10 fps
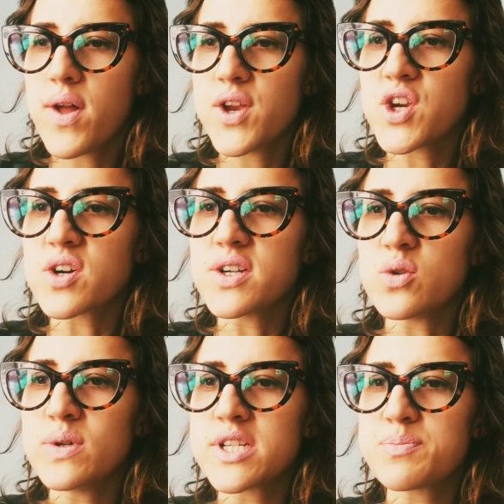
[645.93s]

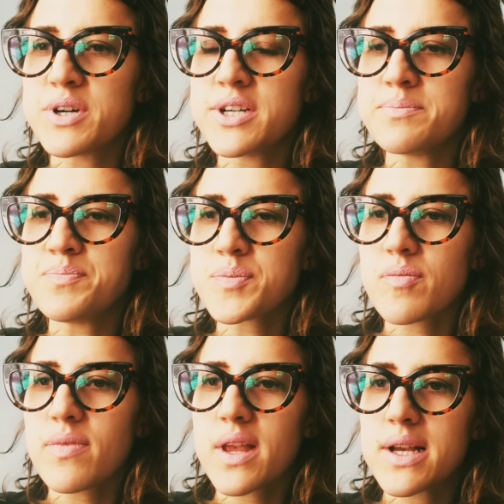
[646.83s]
Uriel whispered,
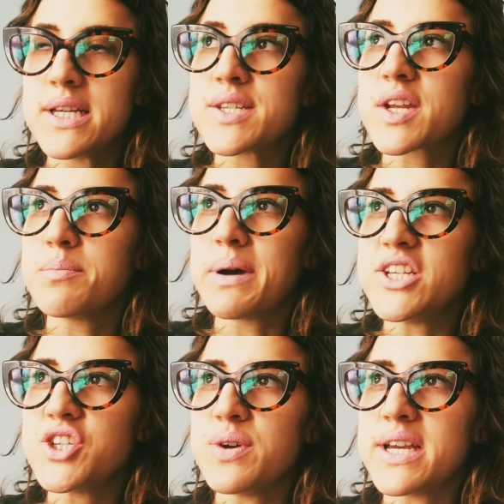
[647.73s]
"He's gonna
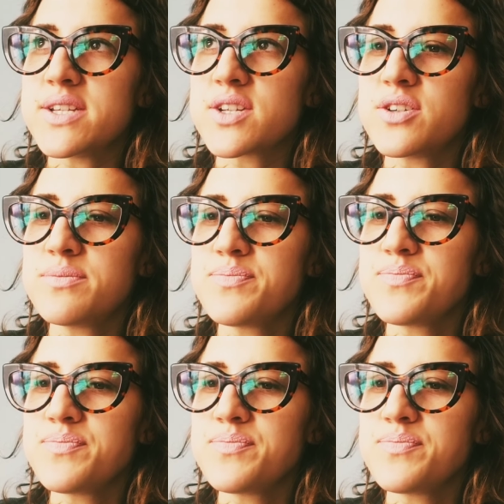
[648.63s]
bite you, Hazel."